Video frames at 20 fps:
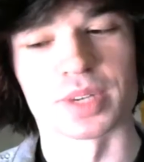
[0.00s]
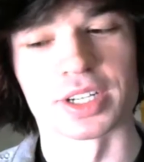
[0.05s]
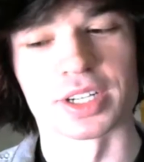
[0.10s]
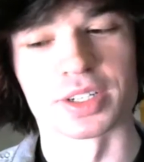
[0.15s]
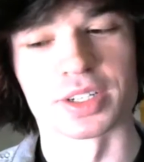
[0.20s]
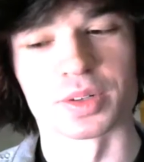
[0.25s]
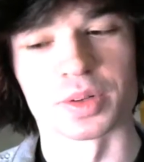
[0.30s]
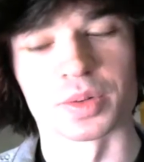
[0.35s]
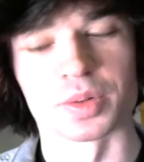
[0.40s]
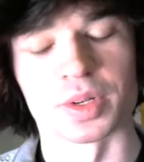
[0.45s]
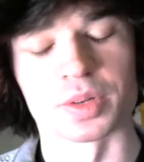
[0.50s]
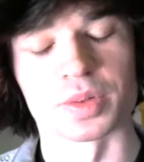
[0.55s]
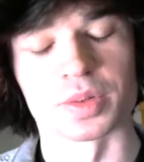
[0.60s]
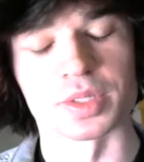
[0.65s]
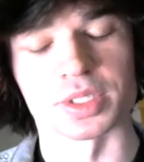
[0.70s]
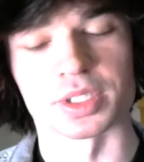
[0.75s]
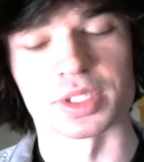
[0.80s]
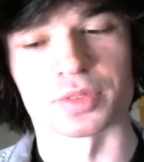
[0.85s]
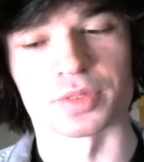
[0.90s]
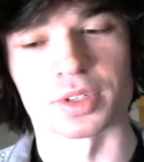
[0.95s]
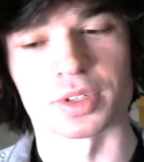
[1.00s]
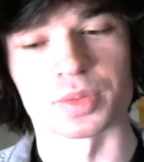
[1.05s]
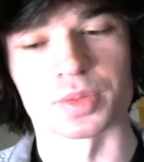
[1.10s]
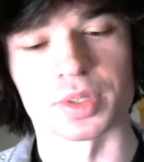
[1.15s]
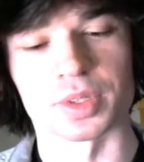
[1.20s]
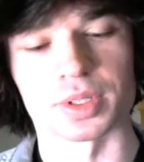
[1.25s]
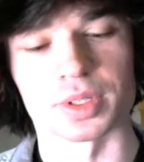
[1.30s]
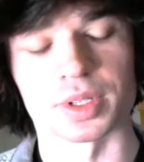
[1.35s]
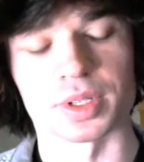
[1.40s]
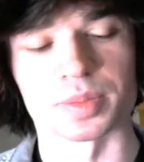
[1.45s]
it was different
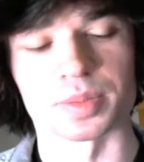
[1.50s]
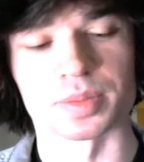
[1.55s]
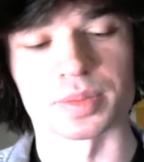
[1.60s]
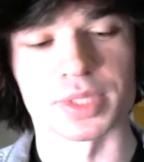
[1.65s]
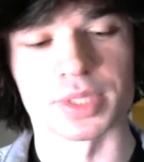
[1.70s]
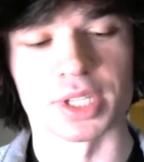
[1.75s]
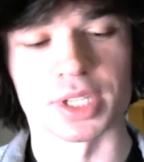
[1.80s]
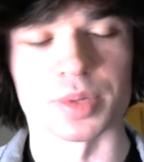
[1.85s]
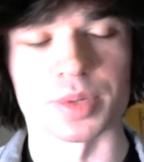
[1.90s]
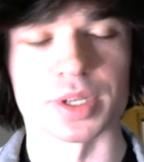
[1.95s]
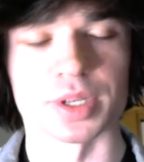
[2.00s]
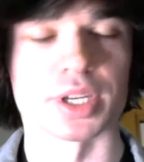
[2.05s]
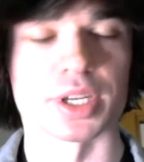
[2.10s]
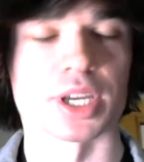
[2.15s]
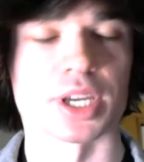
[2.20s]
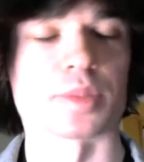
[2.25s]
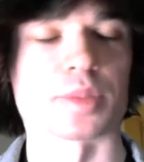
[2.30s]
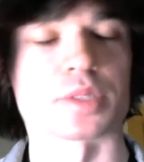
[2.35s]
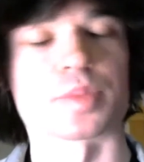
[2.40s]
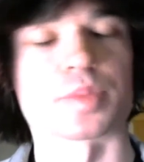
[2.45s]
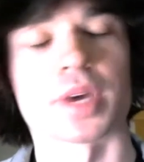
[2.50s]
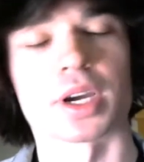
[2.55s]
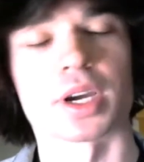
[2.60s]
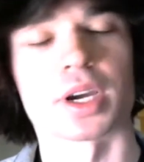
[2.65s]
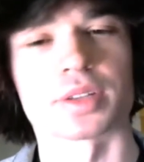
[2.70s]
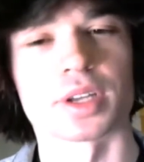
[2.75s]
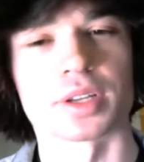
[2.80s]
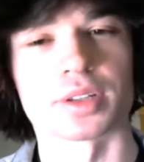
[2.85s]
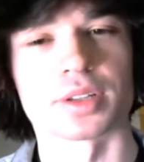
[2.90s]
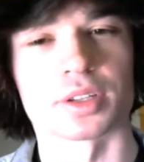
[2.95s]
with dubbing games
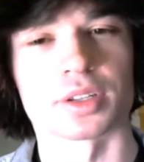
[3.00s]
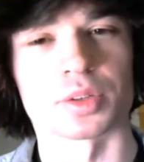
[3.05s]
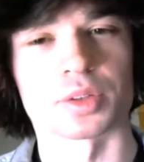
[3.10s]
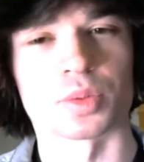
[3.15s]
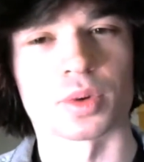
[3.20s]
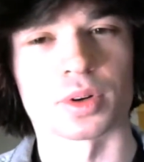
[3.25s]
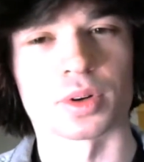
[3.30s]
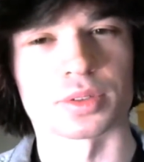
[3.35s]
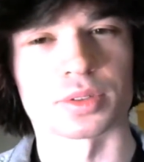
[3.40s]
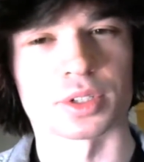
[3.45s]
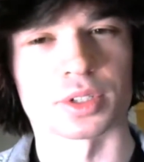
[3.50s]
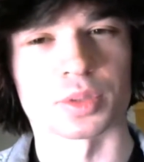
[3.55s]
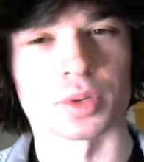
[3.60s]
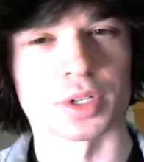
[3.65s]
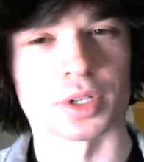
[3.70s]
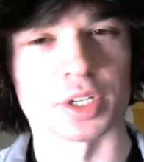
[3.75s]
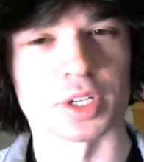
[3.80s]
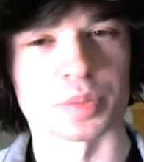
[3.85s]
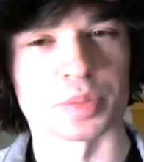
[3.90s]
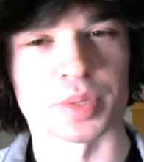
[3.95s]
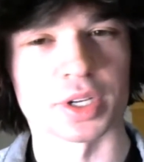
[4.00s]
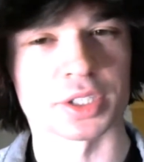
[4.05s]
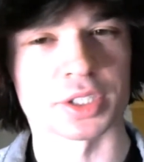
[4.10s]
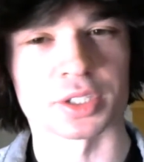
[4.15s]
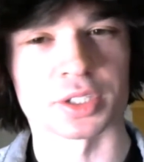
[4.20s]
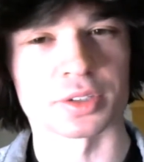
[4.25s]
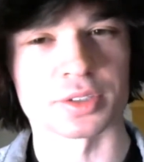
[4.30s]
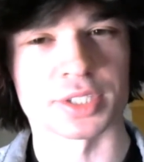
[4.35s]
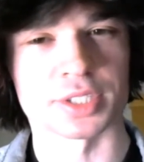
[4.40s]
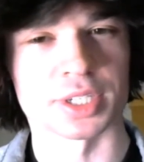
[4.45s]
back then, that there weren't any
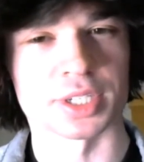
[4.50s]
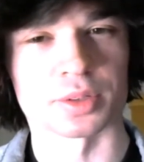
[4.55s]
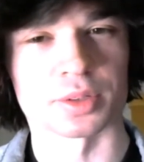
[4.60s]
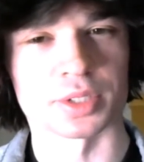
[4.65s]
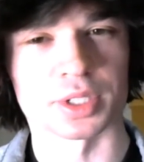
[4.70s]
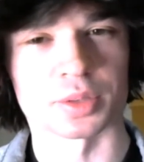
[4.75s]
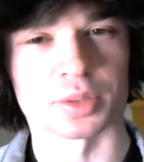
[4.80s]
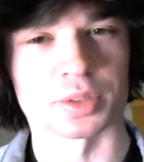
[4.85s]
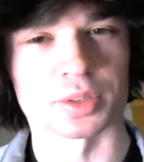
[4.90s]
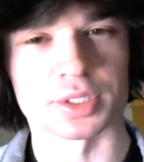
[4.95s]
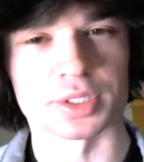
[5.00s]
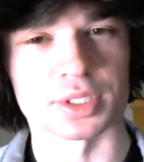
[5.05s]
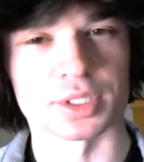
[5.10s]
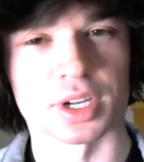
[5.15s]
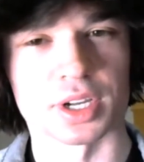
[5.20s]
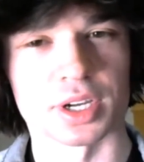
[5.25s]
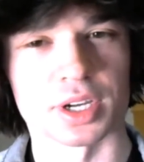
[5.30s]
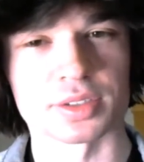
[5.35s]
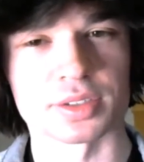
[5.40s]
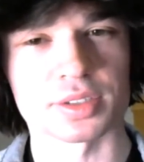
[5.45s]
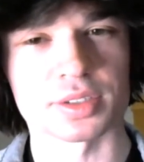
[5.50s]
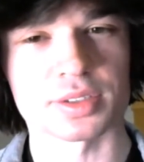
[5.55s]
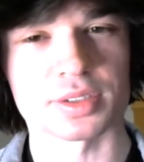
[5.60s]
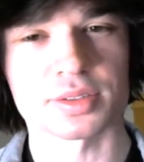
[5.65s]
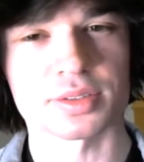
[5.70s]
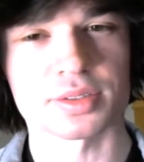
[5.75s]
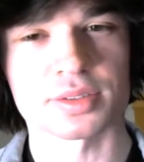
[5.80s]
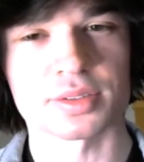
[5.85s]
pictures. There were just lines.